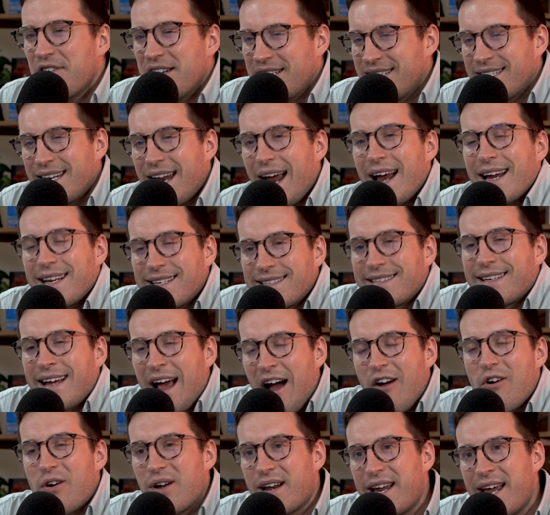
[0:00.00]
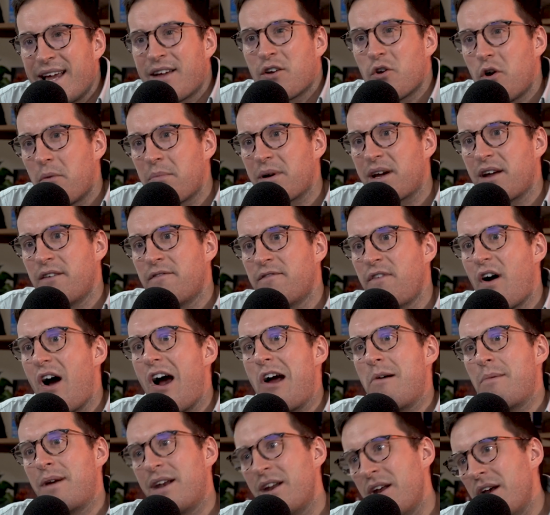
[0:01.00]
today's current economic
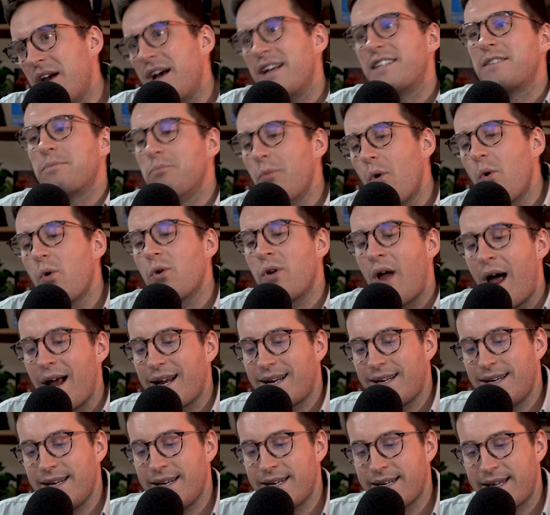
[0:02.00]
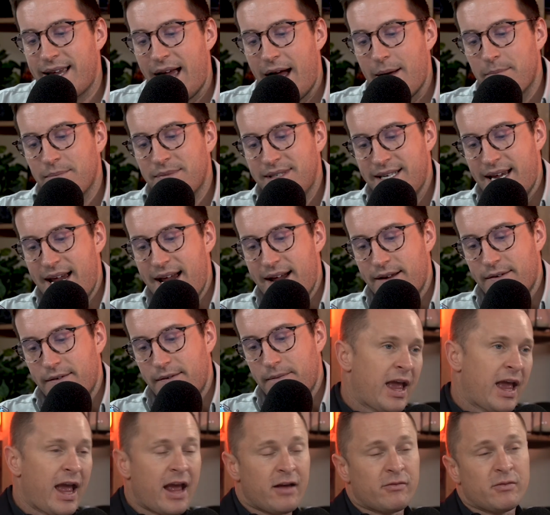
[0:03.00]
environment, it's more likely to come down.
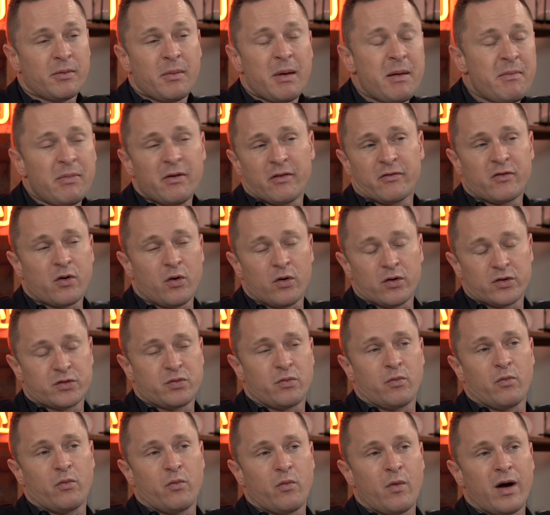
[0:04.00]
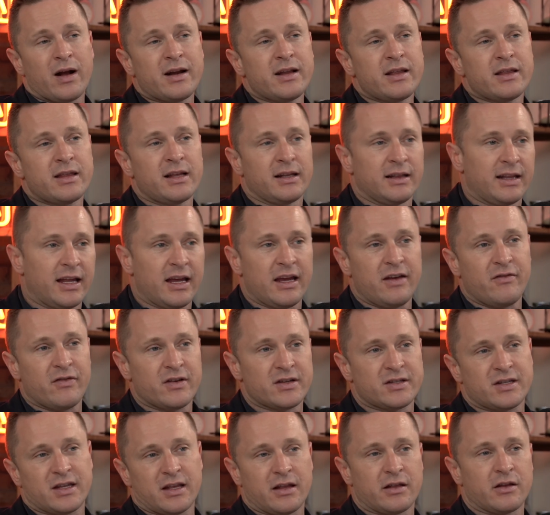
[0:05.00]
And remember, of course, one of the
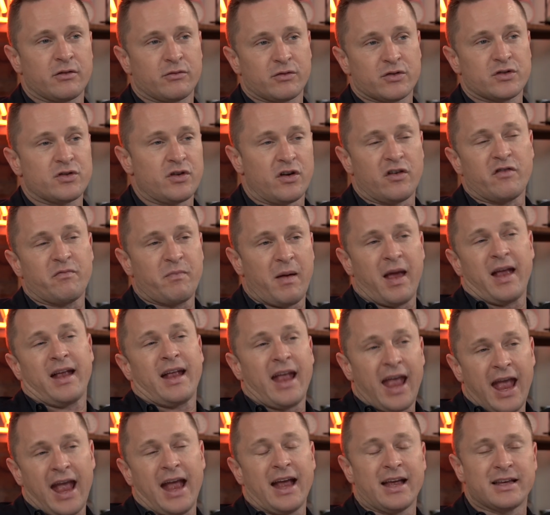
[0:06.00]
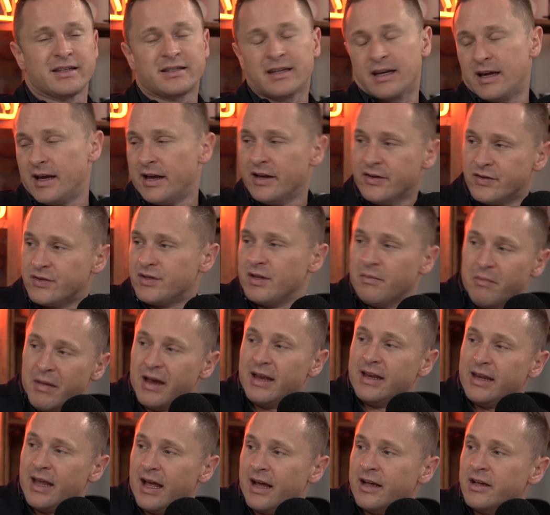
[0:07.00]
levers that the Reserve Bank has is the
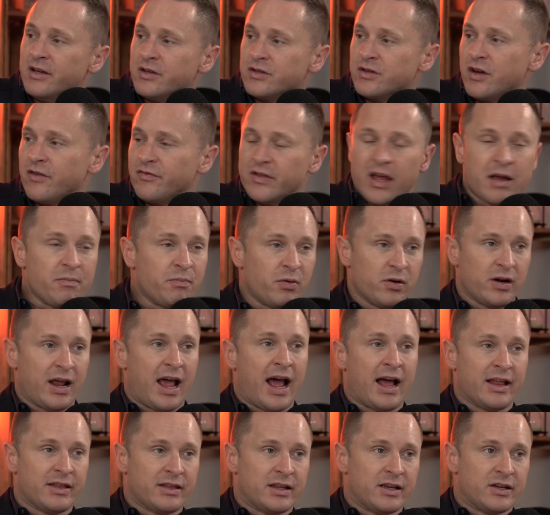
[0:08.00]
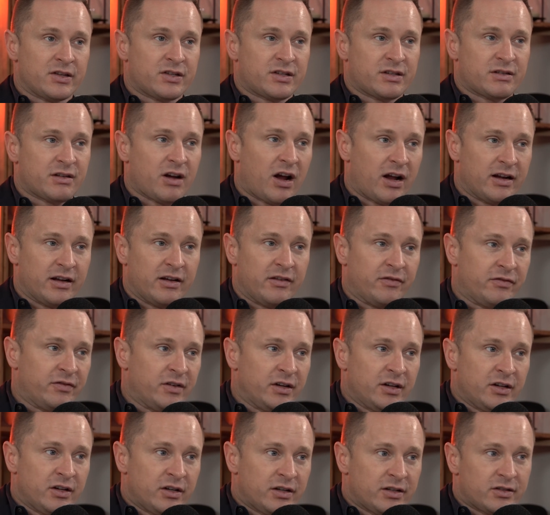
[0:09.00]
media. So if they put out this kind of
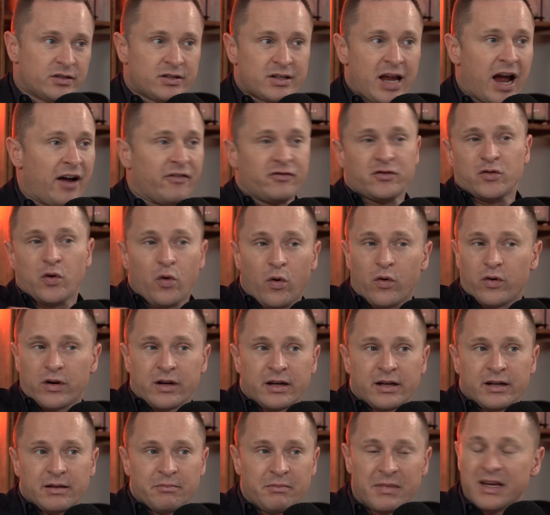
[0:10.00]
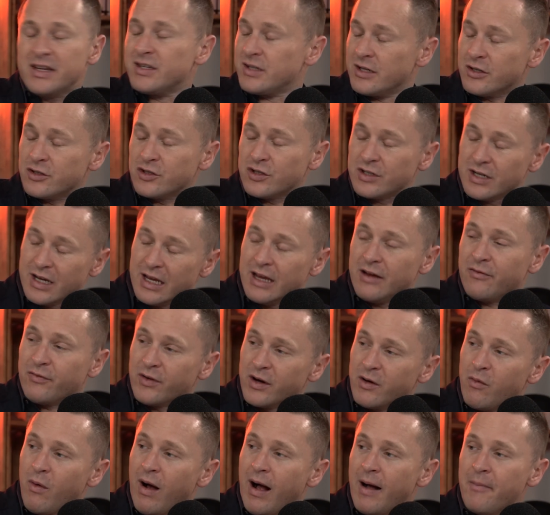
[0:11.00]
tough talk message to
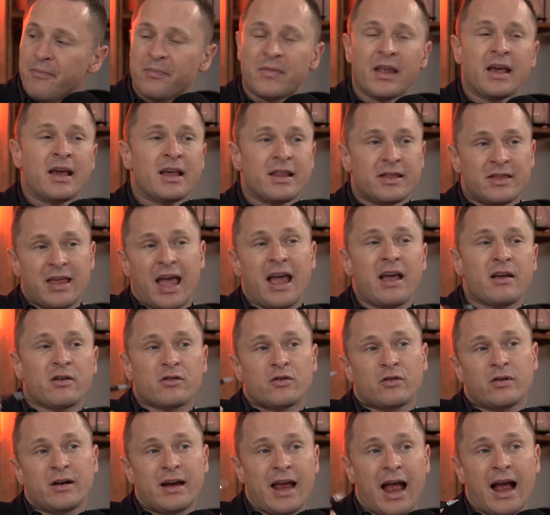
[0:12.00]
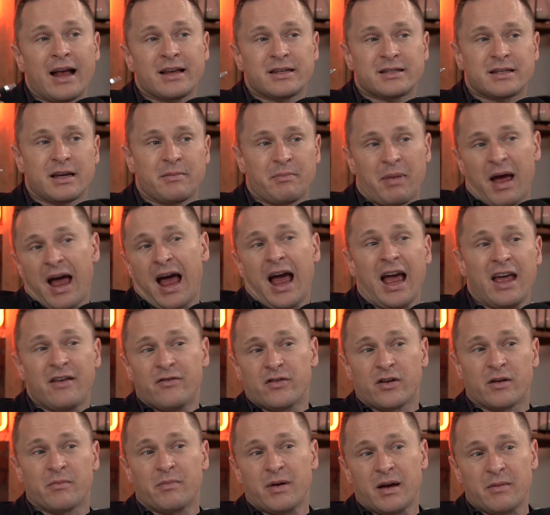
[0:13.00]
everyone, that creates a
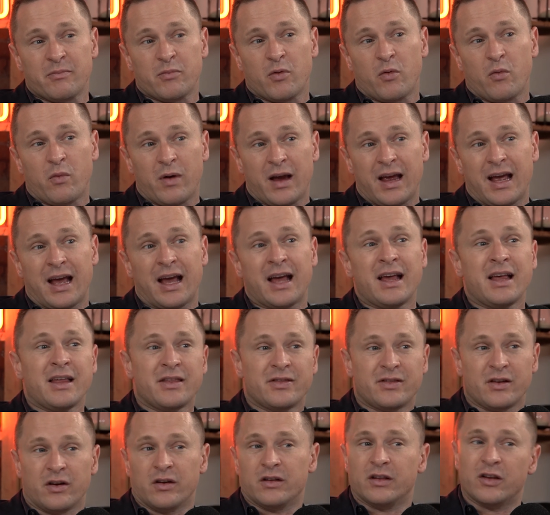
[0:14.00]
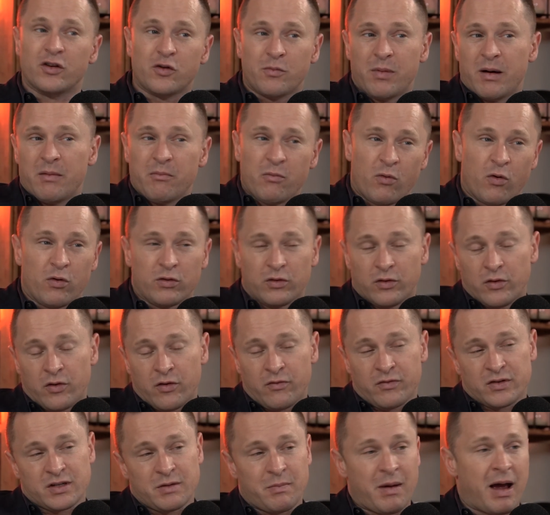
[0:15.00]
behavior in people where they're a little bit more
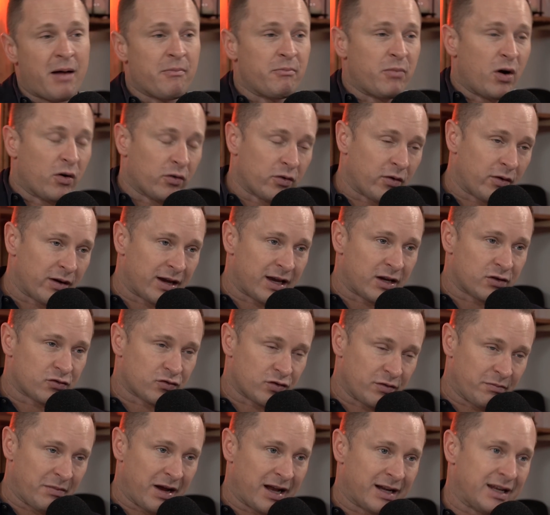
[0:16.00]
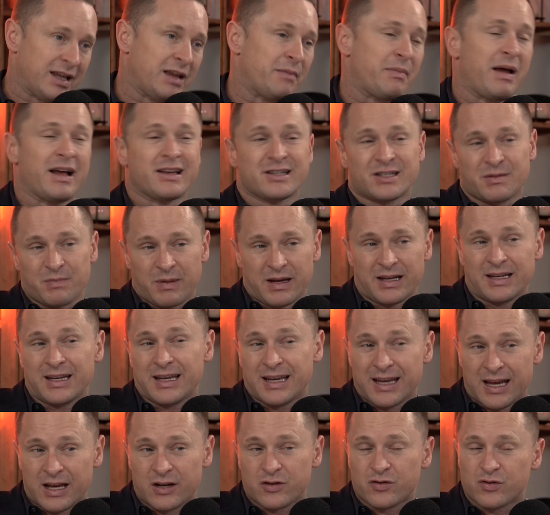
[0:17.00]
nervous about borrowing extra money, about
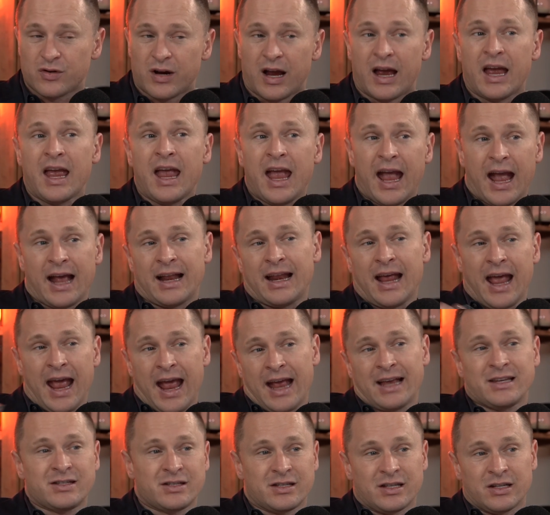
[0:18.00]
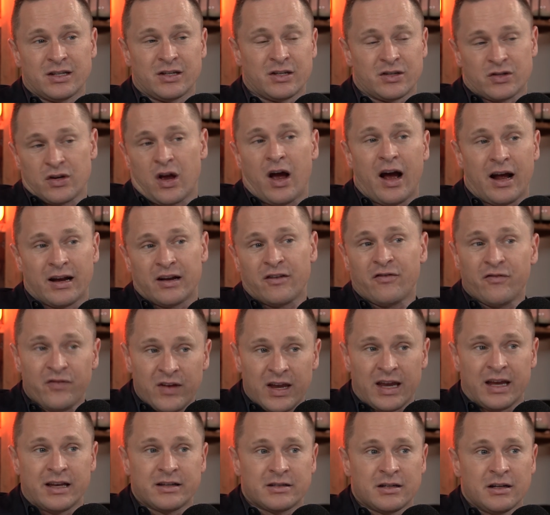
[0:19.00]
spending extra, and it has the desired
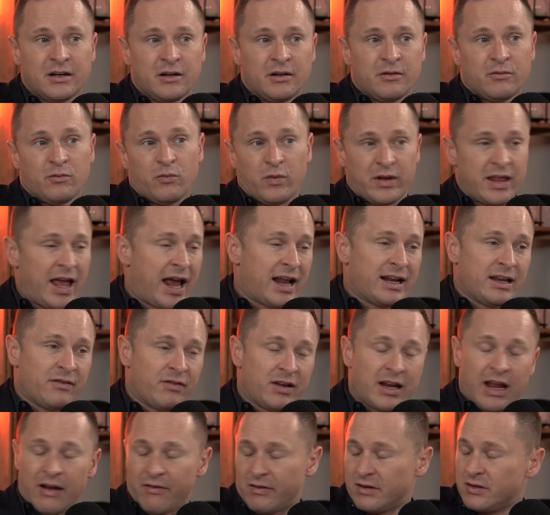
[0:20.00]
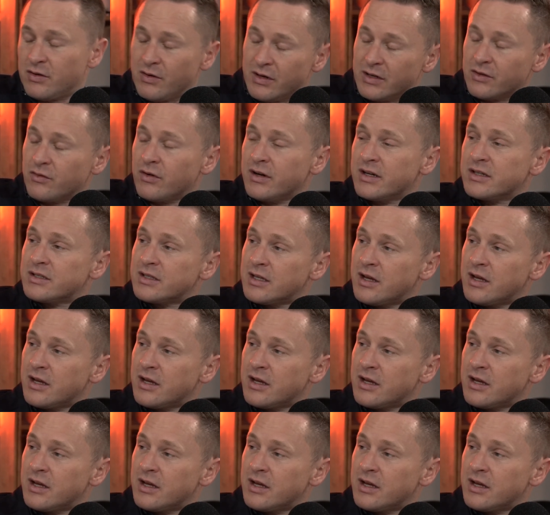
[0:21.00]
effect without even having to increase the